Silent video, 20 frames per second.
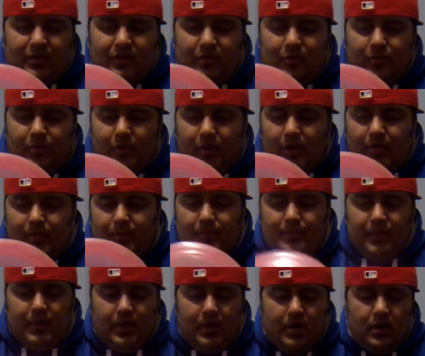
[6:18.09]
no problem.
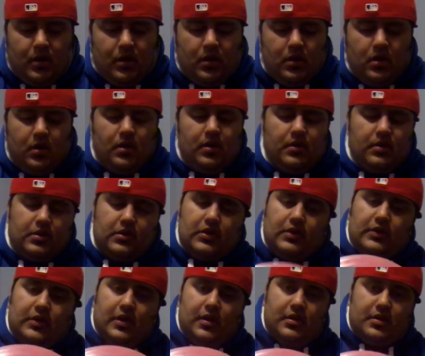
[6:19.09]
It's a
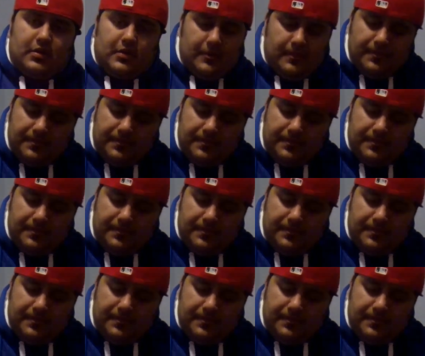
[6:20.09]
good disc.